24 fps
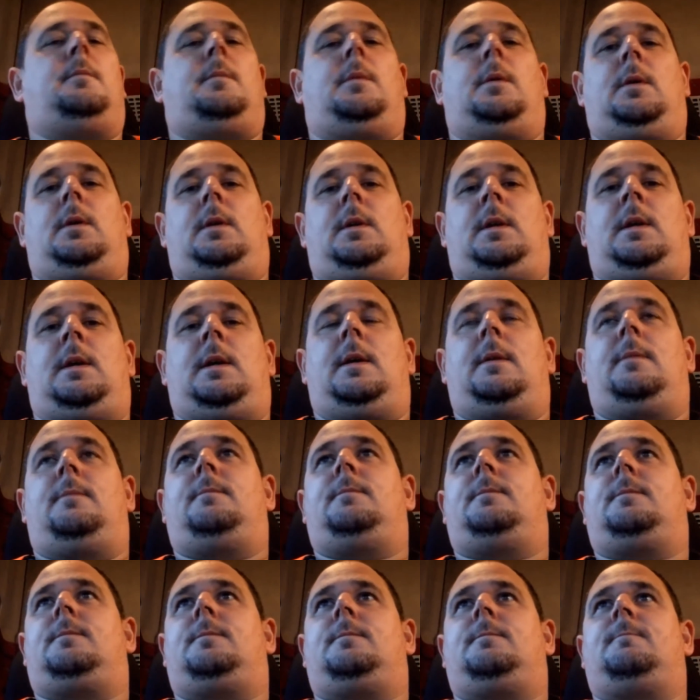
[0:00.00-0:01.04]
But yeah.
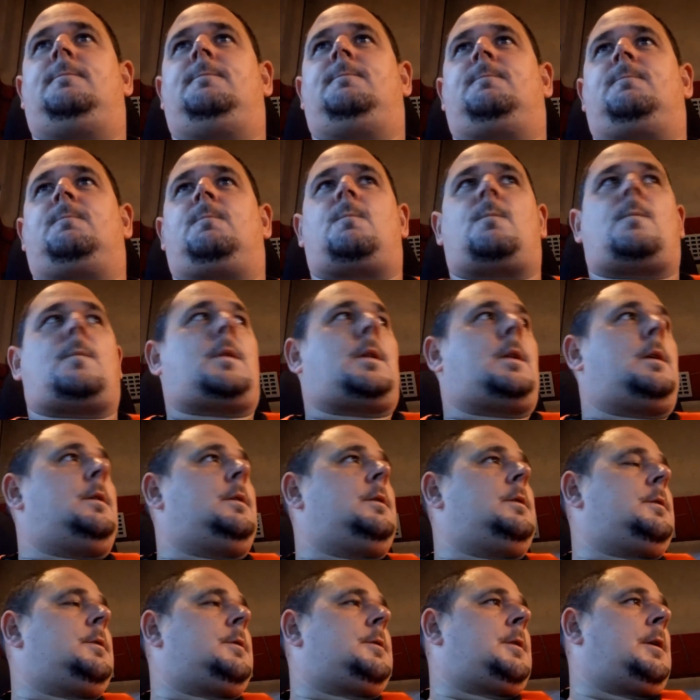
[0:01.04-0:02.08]

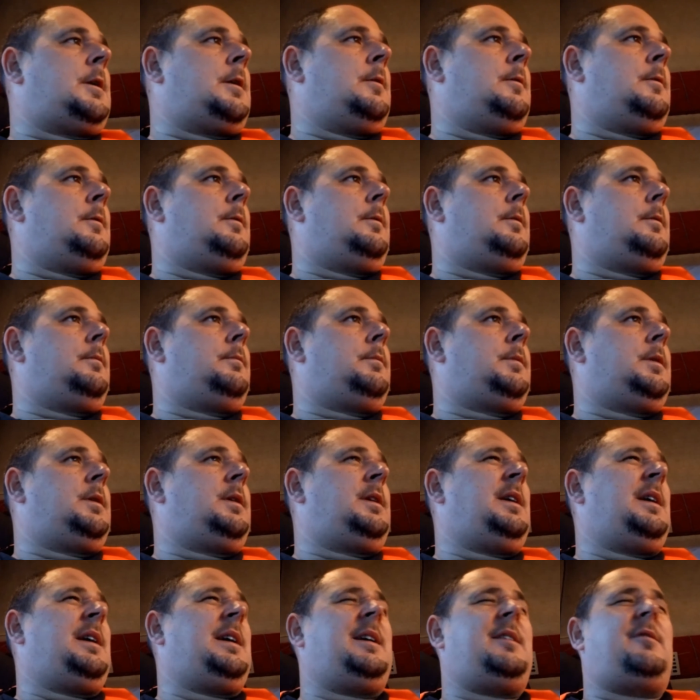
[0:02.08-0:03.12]
So,
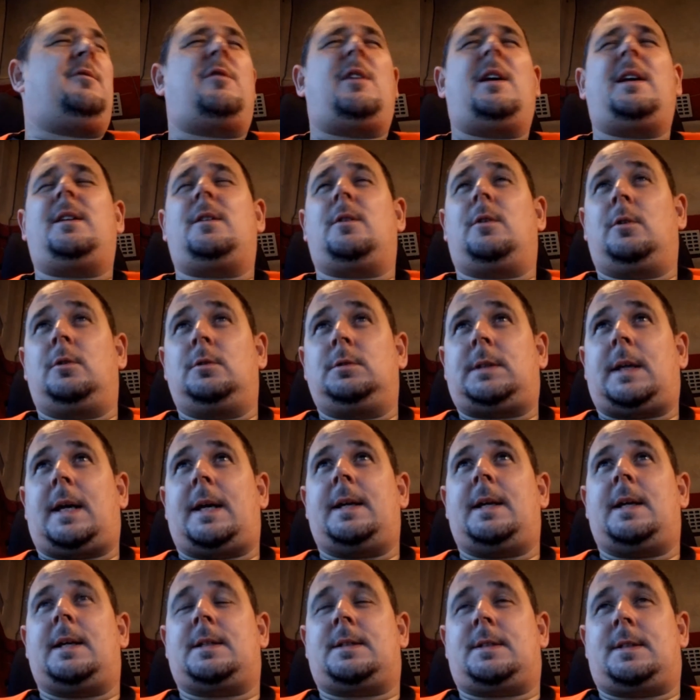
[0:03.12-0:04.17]
but yeah, it rained all
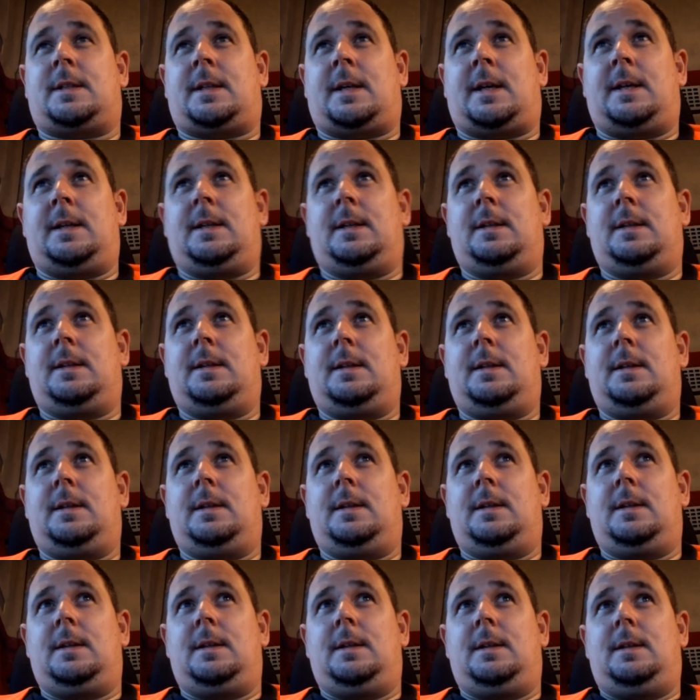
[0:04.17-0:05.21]
day yesterday,
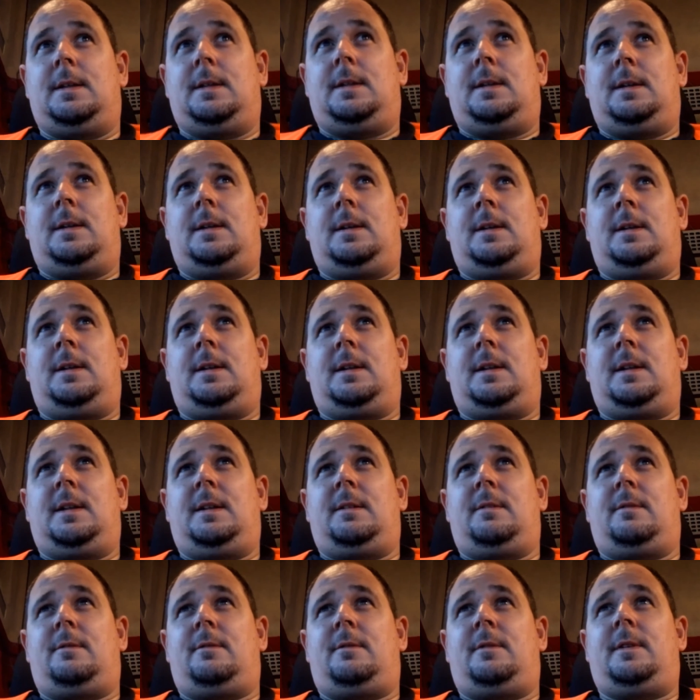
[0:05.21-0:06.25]
and
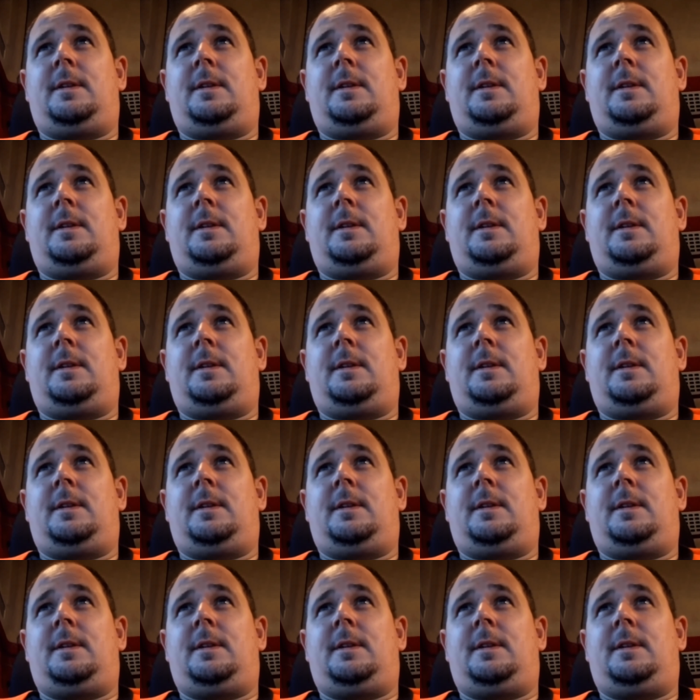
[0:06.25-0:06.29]
it